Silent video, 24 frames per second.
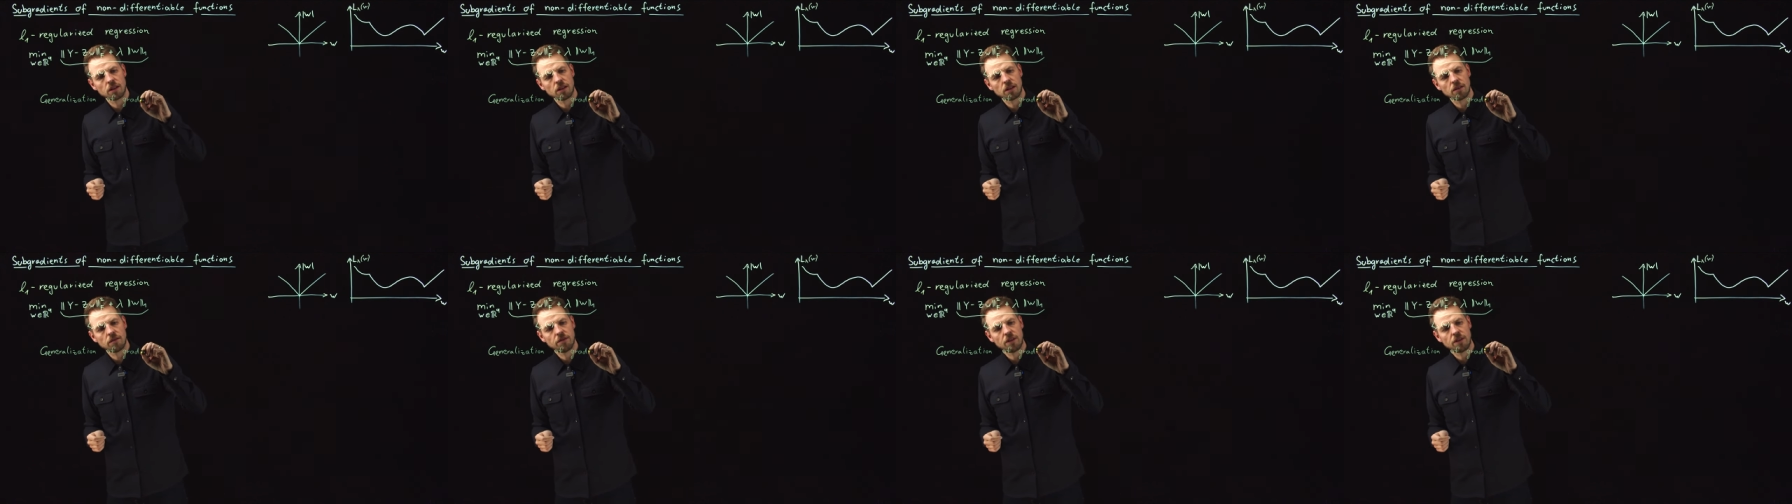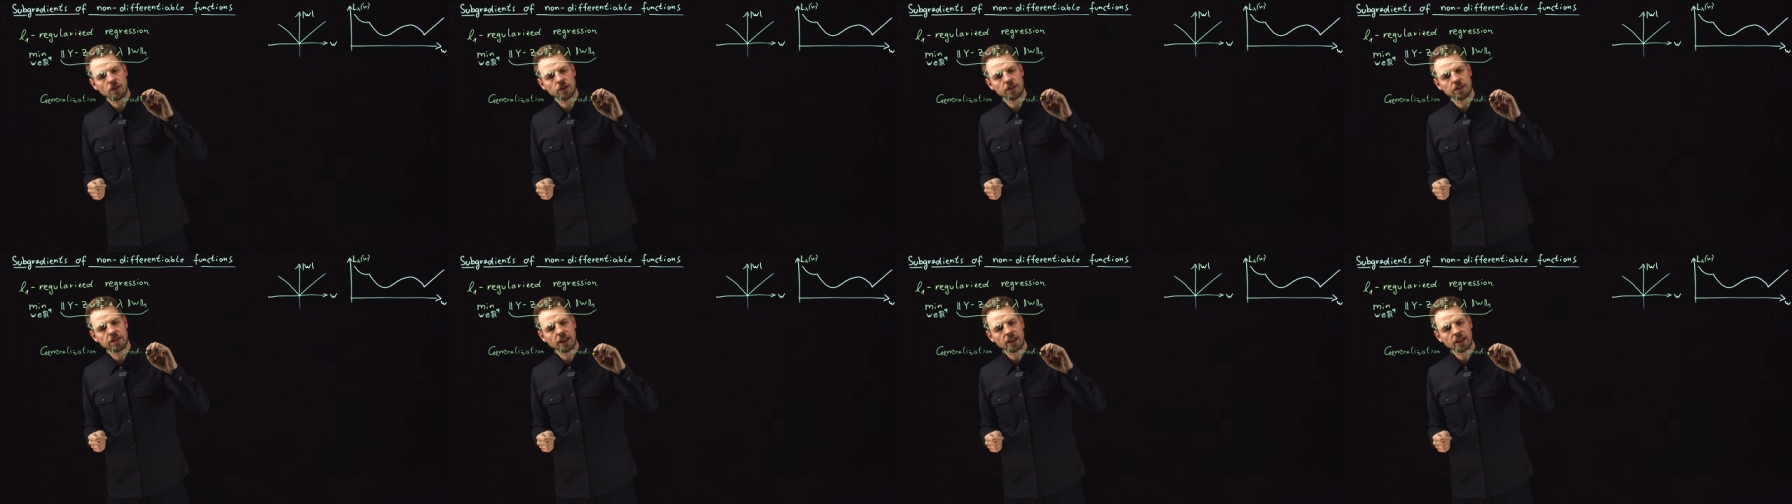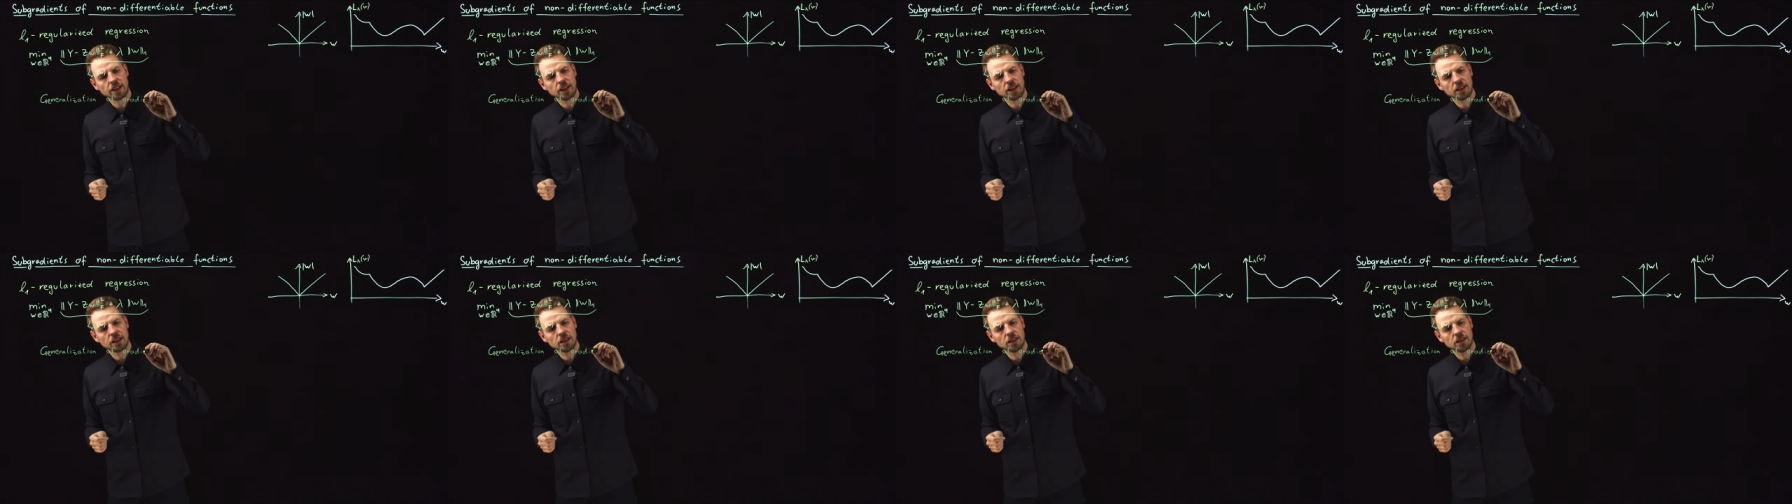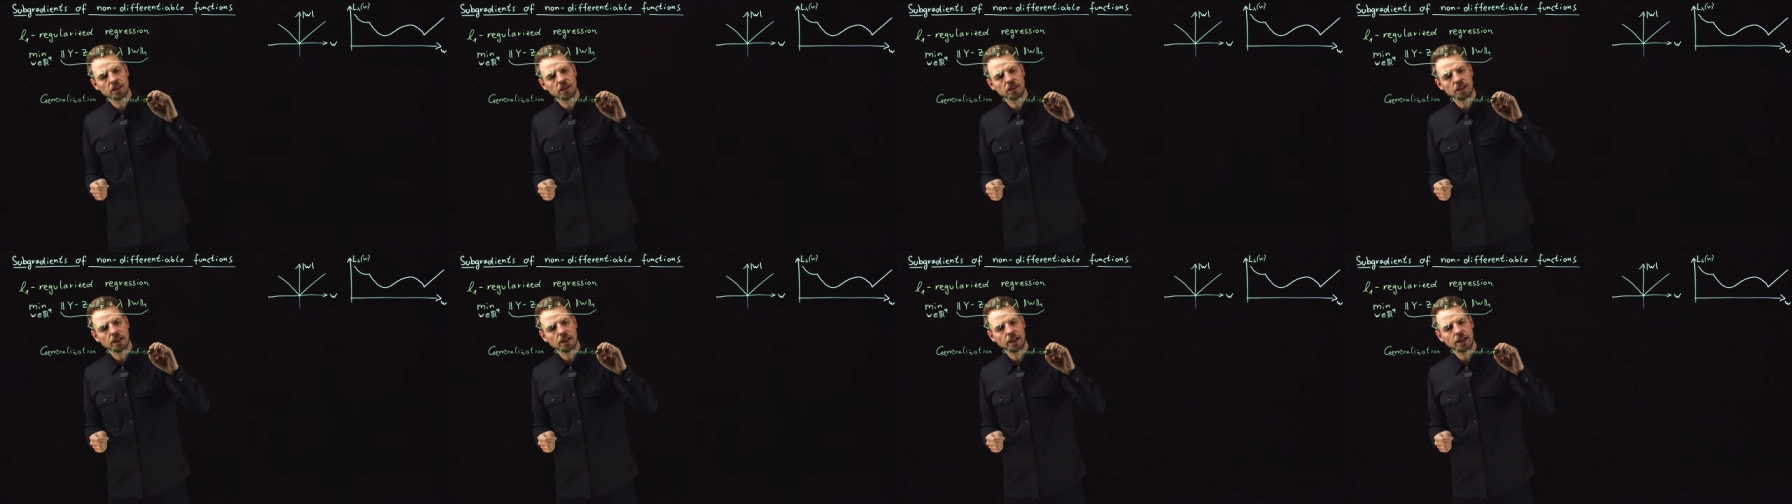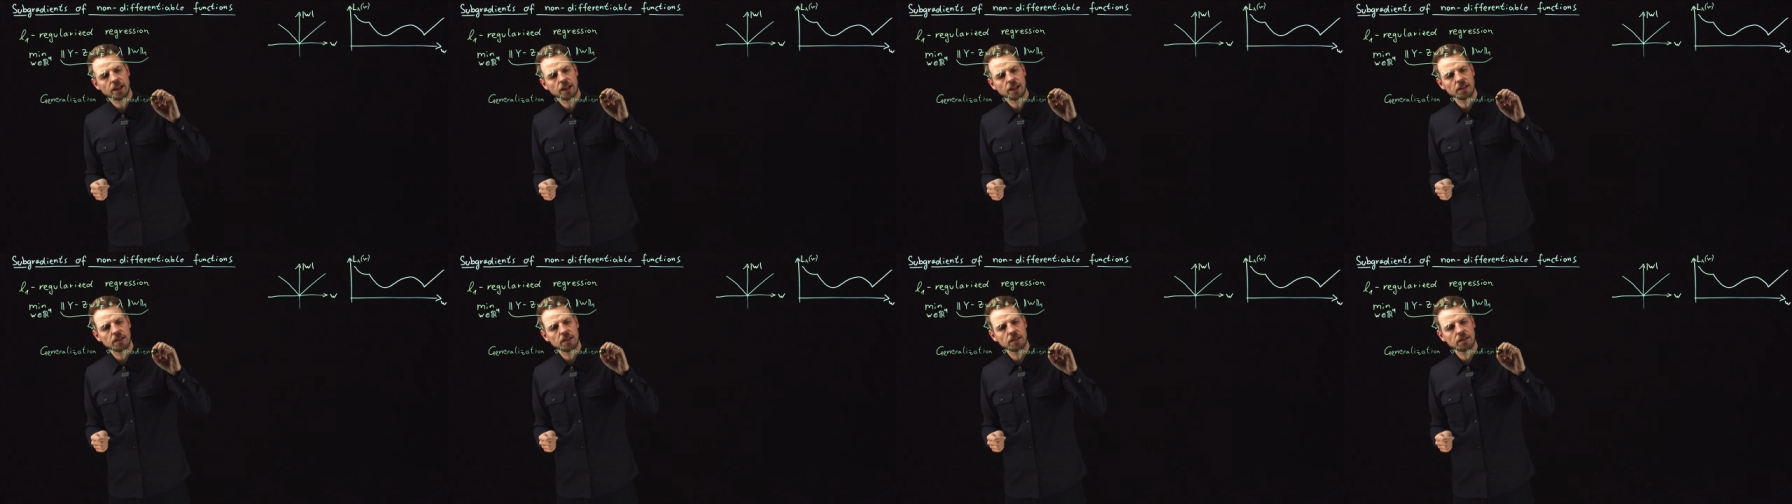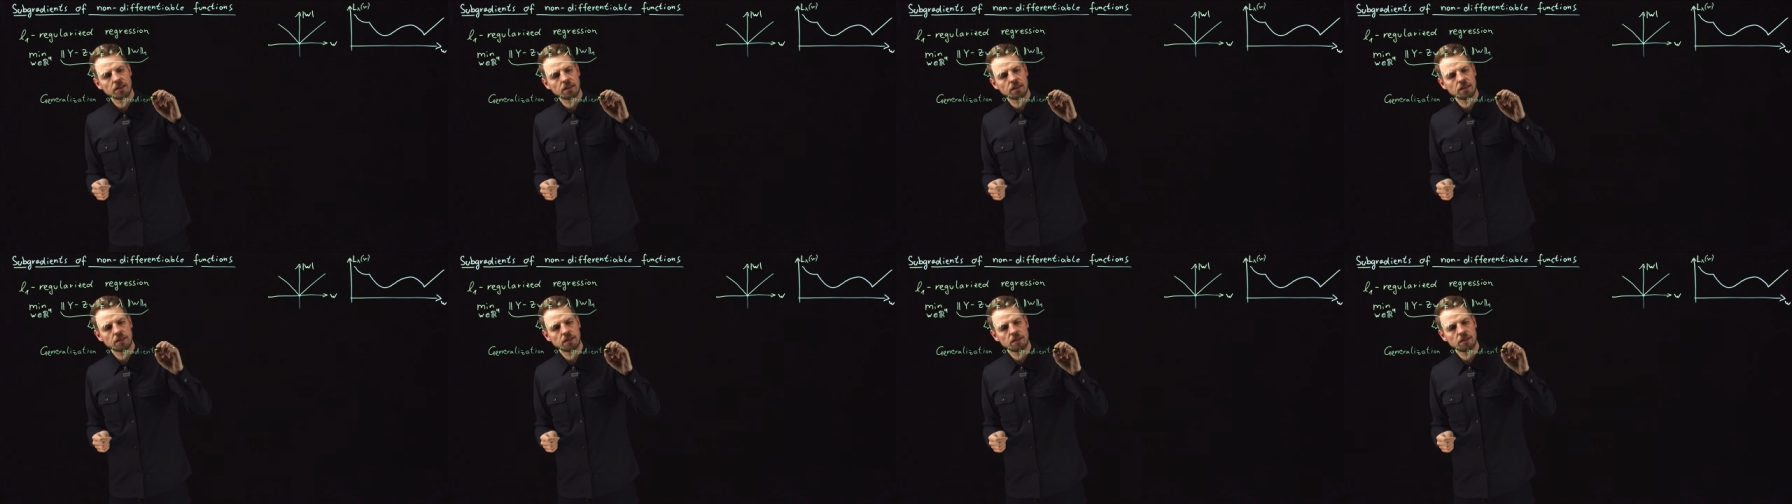very technical and,
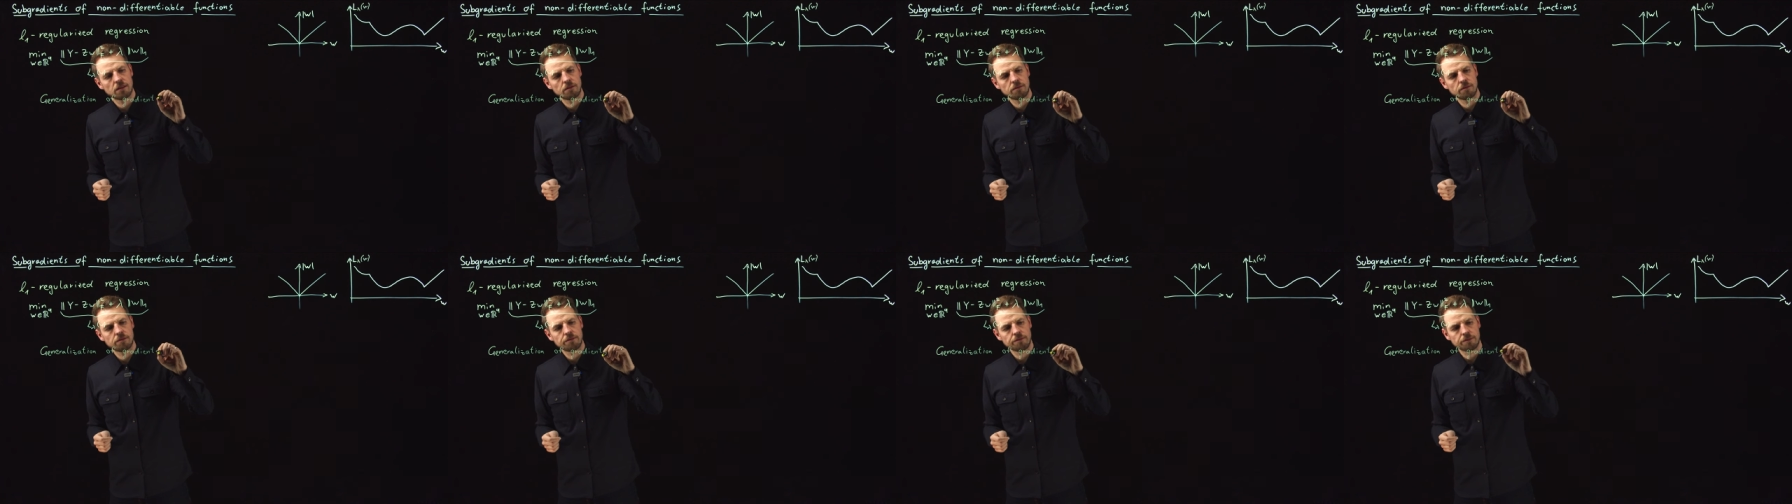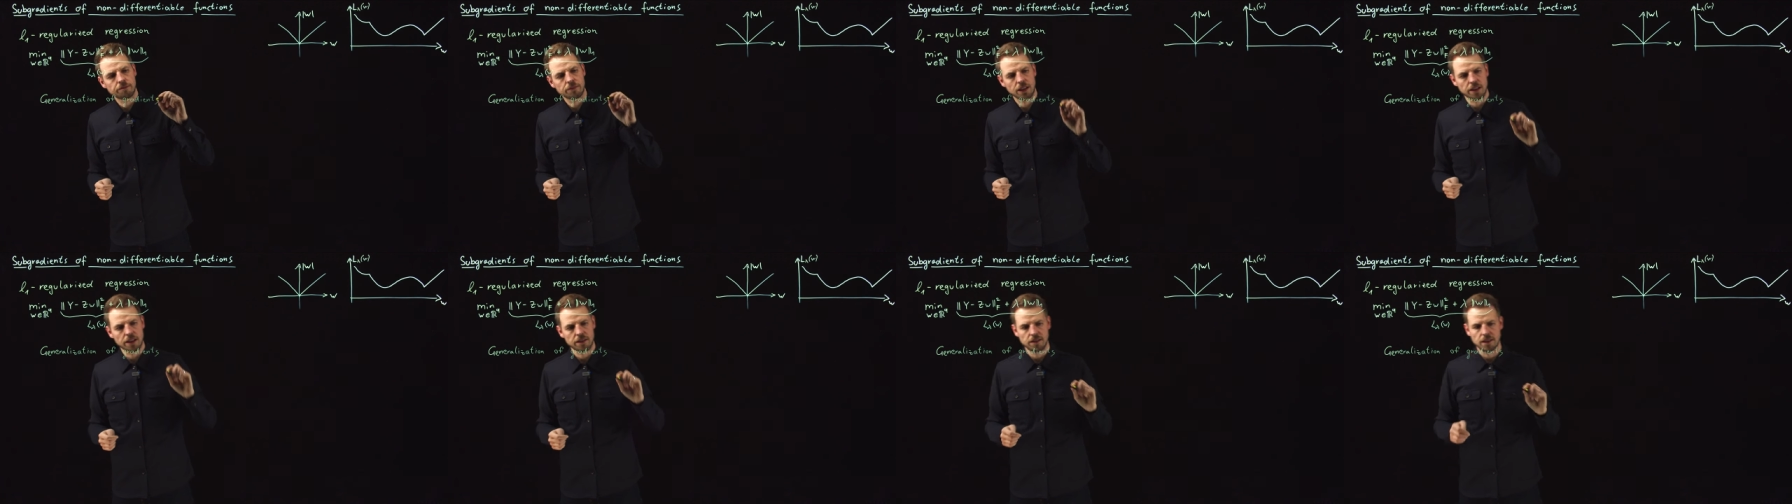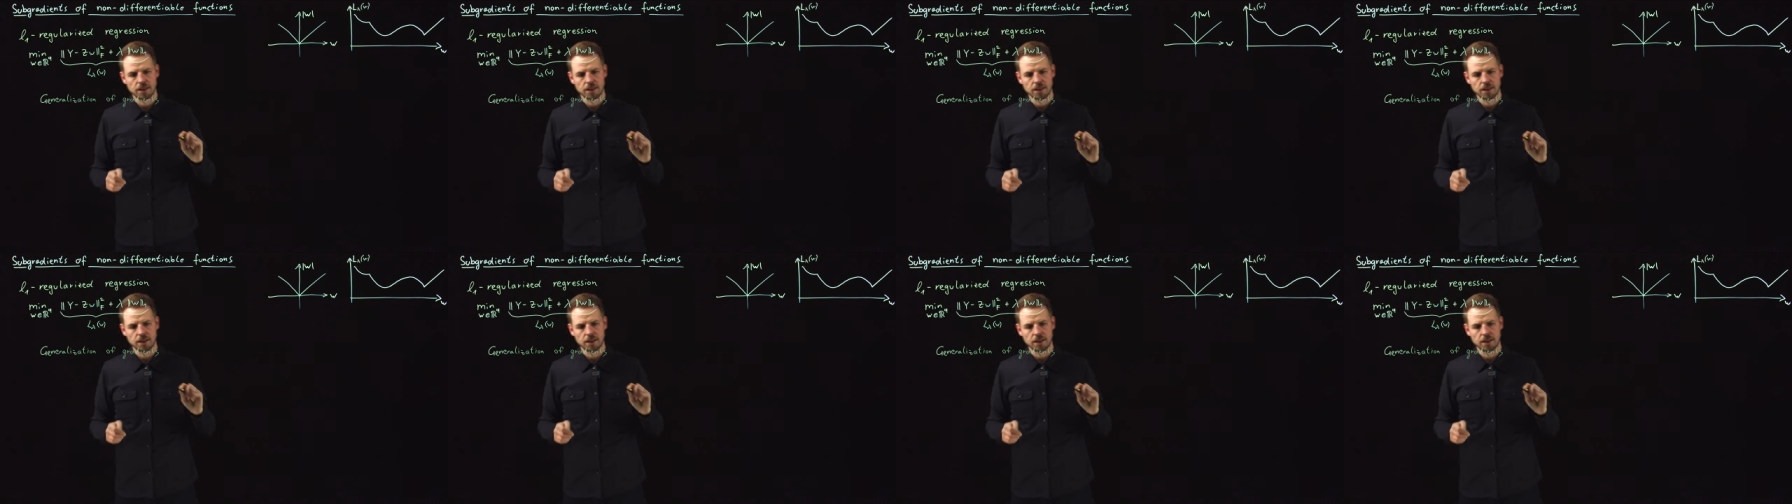let's say, a